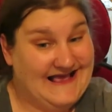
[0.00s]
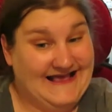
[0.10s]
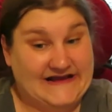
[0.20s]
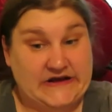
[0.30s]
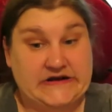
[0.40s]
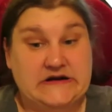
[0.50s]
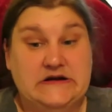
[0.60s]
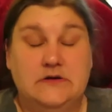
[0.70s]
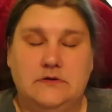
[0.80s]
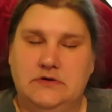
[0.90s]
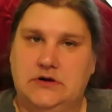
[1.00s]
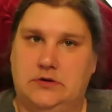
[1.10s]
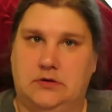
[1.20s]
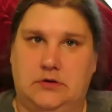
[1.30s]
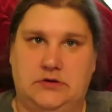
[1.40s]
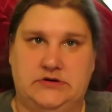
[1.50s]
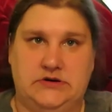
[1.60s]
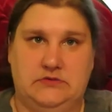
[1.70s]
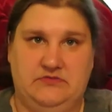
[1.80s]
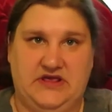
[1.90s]
I couldn't record
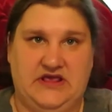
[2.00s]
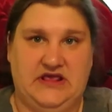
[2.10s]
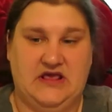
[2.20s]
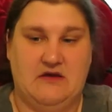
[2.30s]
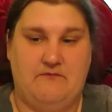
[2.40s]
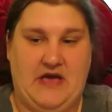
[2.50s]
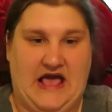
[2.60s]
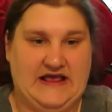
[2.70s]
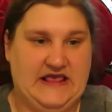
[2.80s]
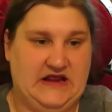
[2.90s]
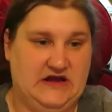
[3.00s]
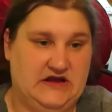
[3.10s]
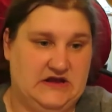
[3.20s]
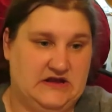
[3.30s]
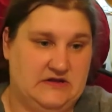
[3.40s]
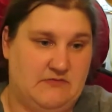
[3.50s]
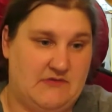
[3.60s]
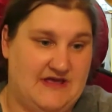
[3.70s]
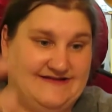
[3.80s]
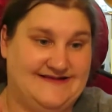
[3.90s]
me packing
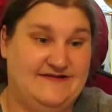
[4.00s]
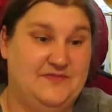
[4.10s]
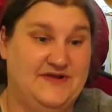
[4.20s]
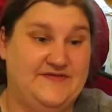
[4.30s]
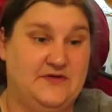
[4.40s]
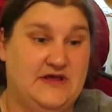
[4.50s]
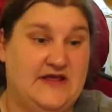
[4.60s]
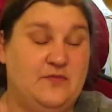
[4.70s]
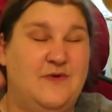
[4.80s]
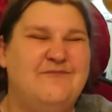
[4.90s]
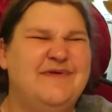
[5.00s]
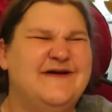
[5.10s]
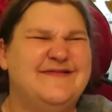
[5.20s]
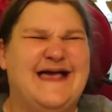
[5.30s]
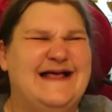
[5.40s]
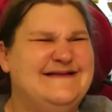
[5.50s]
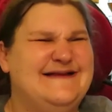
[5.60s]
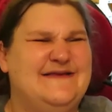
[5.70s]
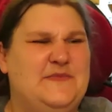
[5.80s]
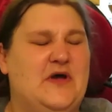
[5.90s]
my meds into my suitcase. One, because
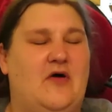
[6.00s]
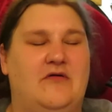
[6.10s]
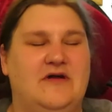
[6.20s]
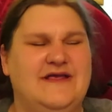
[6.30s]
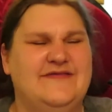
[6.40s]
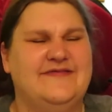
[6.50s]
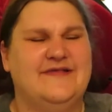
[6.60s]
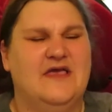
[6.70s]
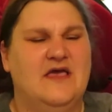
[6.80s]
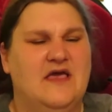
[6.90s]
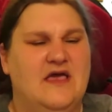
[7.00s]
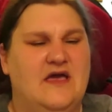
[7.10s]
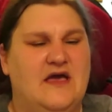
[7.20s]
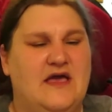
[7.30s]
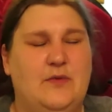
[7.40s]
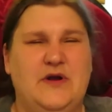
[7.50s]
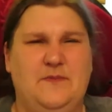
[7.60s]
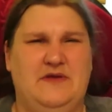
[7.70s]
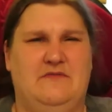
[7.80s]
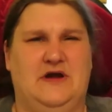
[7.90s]
actually, to be honest, it would have
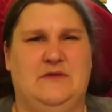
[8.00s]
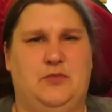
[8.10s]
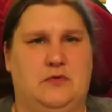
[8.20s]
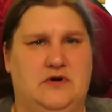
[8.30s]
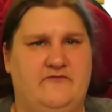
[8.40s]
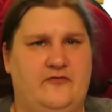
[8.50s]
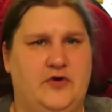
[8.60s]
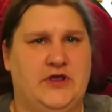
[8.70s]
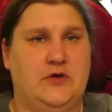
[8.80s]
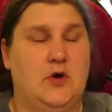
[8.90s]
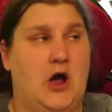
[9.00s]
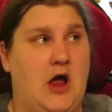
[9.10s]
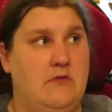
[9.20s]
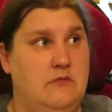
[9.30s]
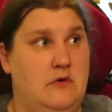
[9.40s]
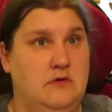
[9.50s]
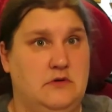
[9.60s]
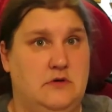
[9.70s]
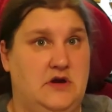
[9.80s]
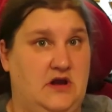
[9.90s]
been really boring for you. I'm not
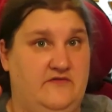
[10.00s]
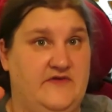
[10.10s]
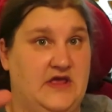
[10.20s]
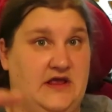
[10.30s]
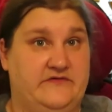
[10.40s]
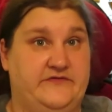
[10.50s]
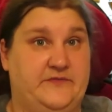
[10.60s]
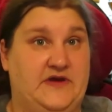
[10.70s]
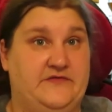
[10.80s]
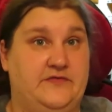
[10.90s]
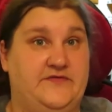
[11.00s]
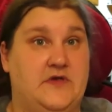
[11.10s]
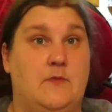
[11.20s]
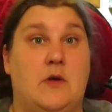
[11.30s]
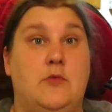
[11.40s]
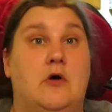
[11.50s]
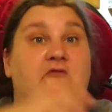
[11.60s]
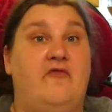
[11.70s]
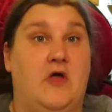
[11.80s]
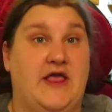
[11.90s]
doing anything extra special this time. I'm not
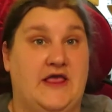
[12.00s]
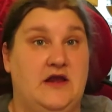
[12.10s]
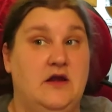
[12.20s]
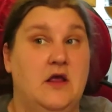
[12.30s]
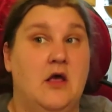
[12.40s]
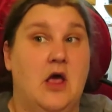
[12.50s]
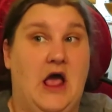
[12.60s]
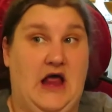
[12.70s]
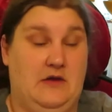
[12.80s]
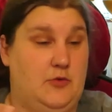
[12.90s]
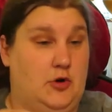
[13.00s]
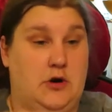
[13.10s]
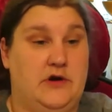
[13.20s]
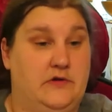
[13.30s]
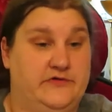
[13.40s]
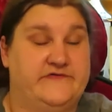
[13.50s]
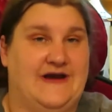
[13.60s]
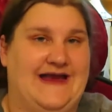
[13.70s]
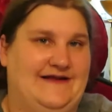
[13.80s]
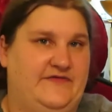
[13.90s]
flying and I'm not going on a
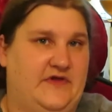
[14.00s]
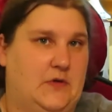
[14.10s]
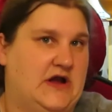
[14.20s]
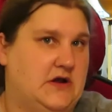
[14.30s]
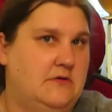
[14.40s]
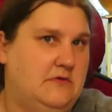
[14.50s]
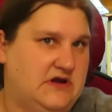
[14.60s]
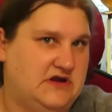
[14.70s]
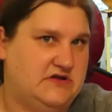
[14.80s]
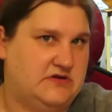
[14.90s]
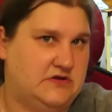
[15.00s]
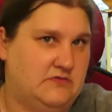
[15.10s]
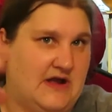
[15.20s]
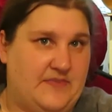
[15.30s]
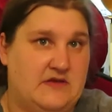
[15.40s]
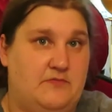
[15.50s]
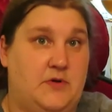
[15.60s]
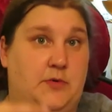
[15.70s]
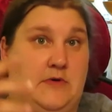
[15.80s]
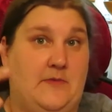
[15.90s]
train. So I don't need to wrap it in
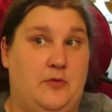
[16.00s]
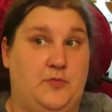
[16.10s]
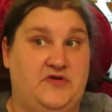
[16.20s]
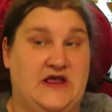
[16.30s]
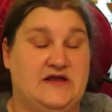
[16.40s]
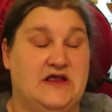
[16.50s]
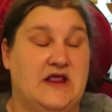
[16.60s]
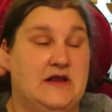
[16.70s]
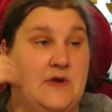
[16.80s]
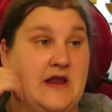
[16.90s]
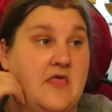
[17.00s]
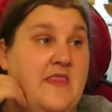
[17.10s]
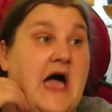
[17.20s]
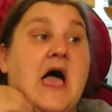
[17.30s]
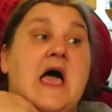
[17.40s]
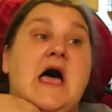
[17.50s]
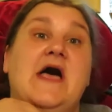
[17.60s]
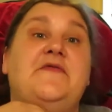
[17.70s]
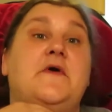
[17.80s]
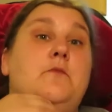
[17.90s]
bubble wrap or protect it in any way like that.
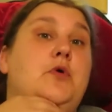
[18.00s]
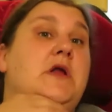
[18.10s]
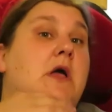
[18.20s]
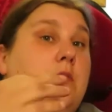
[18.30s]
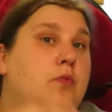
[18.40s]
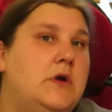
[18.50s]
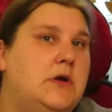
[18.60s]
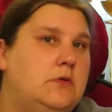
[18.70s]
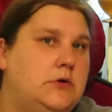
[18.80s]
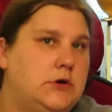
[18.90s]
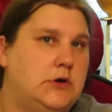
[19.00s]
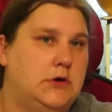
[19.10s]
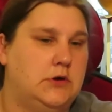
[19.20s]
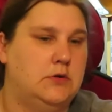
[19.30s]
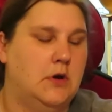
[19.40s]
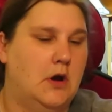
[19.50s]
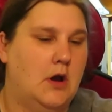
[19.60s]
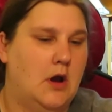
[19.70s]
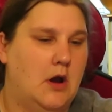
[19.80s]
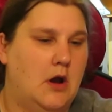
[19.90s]
At some point I will do,
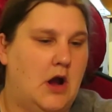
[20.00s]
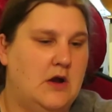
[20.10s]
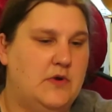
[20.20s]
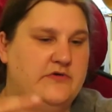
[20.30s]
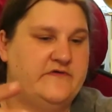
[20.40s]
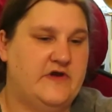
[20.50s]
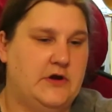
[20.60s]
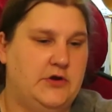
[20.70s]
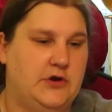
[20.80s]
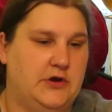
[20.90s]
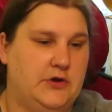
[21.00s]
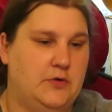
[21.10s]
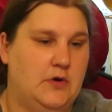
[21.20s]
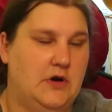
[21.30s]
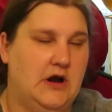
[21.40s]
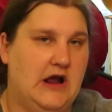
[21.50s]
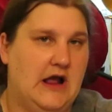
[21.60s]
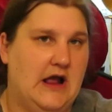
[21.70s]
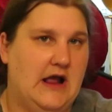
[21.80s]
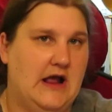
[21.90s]
I will show you
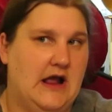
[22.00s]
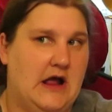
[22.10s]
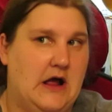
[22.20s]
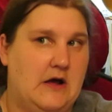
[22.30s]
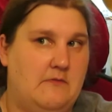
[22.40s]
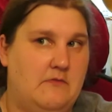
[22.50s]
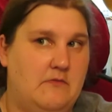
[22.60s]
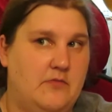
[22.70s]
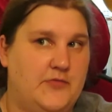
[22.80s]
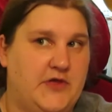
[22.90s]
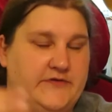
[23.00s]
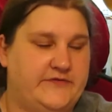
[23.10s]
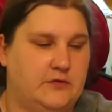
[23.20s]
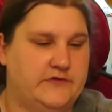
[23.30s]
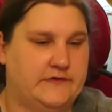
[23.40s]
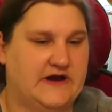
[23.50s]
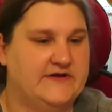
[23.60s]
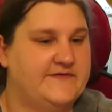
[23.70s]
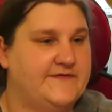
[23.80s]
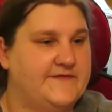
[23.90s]
um, those sort of
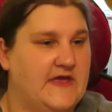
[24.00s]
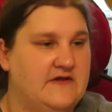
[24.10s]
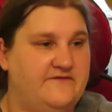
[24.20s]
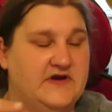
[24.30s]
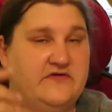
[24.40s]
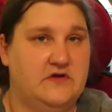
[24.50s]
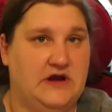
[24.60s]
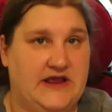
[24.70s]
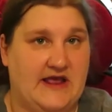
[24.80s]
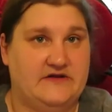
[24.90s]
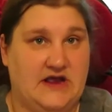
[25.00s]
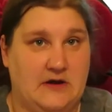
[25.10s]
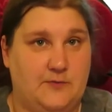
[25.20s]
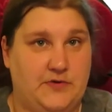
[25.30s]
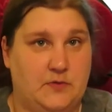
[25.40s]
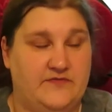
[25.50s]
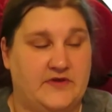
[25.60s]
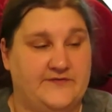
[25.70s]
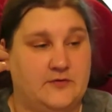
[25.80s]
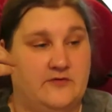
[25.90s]
tricks and the things you can get to help you with
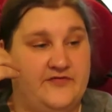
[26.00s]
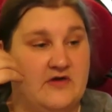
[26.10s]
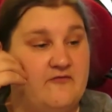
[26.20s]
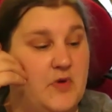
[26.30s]
that sort of stuff.